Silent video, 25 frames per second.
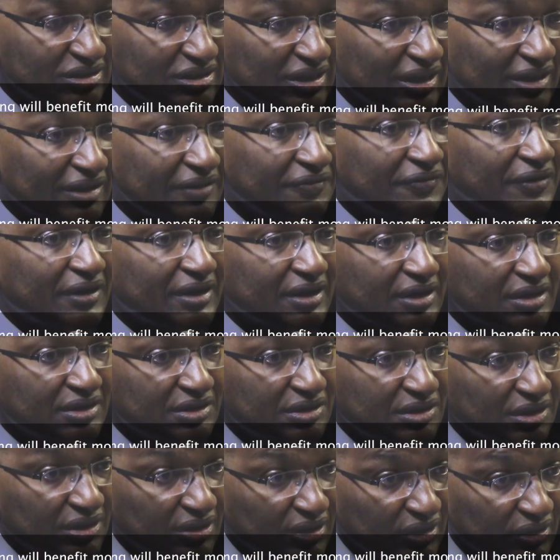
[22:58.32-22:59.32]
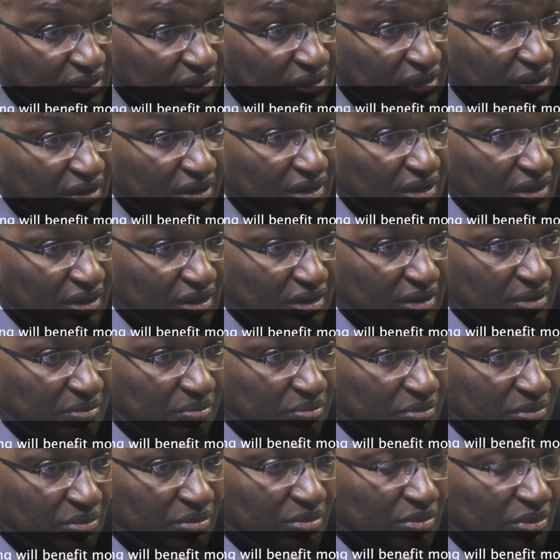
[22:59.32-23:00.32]
say leveraging
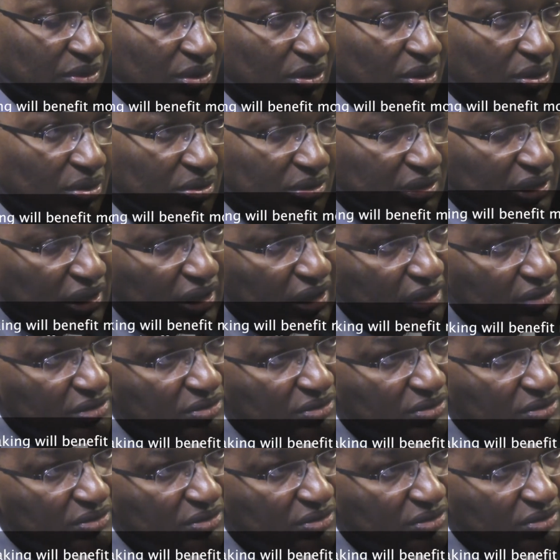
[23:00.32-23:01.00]
on that,